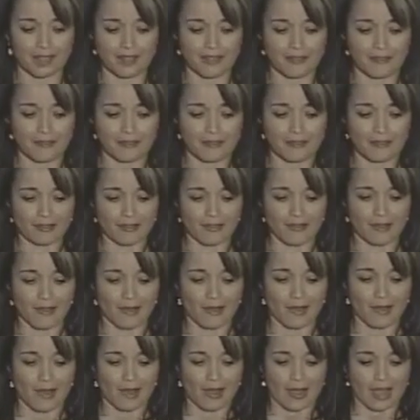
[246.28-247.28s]

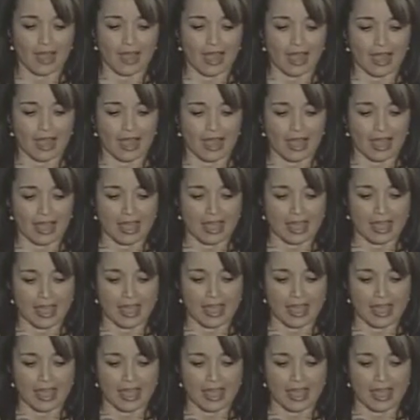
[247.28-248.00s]
Nothing is said.